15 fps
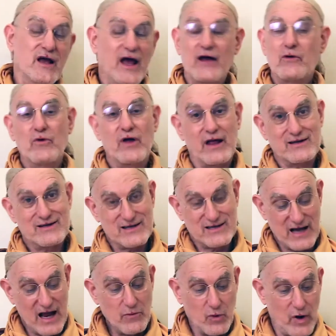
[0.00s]
And it's the
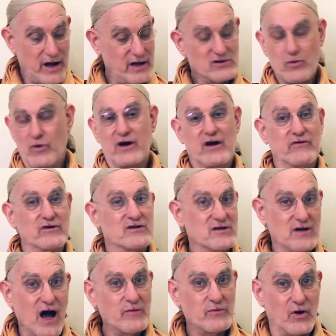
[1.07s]
same way as whatever is
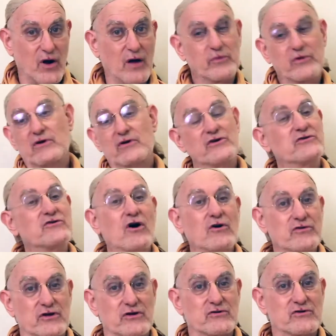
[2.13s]
not proper, you
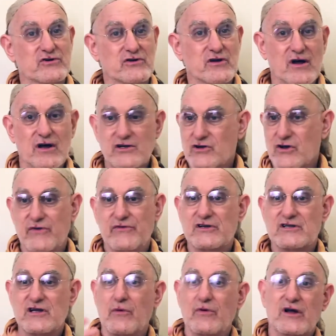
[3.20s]
don't use. So even
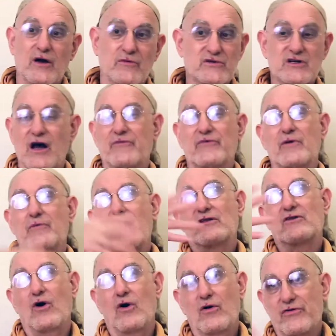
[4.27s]
someone comes up, they make
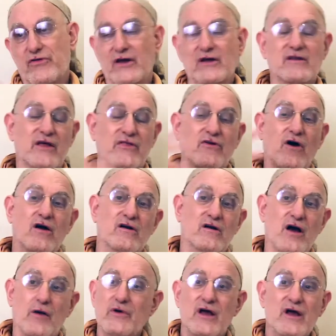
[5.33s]
the whole thing, they thought it
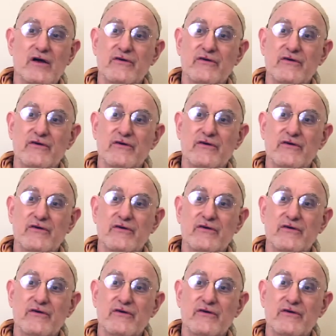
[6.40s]
up.